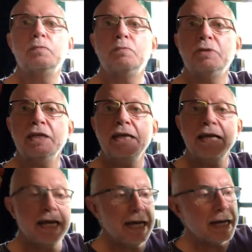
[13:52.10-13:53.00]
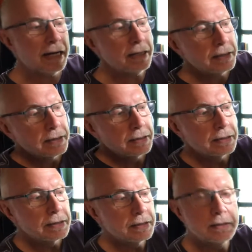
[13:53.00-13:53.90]
but in here,
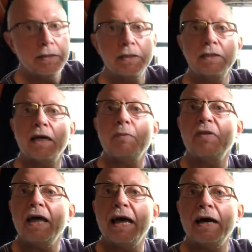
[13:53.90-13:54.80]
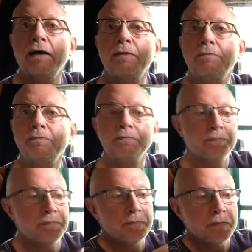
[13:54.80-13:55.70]
just up there,
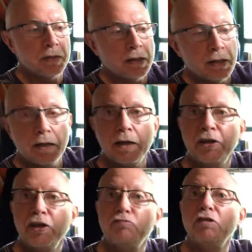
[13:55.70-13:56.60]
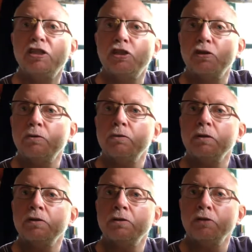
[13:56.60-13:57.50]
in the original
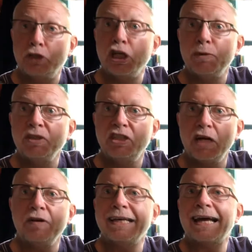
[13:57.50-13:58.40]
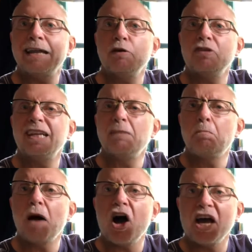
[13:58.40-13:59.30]
German jerry can, there was a little
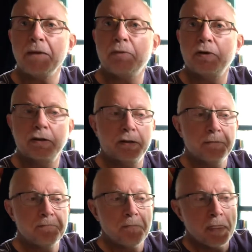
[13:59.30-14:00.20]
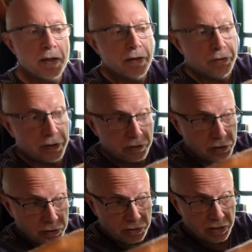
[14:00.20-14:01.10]
pipe that
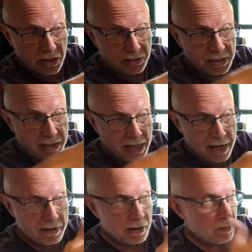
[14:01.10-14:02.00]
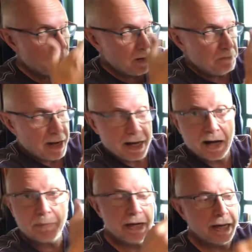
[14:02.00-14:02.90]
just started there and went back
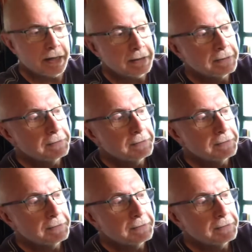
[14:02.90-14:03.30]
up here,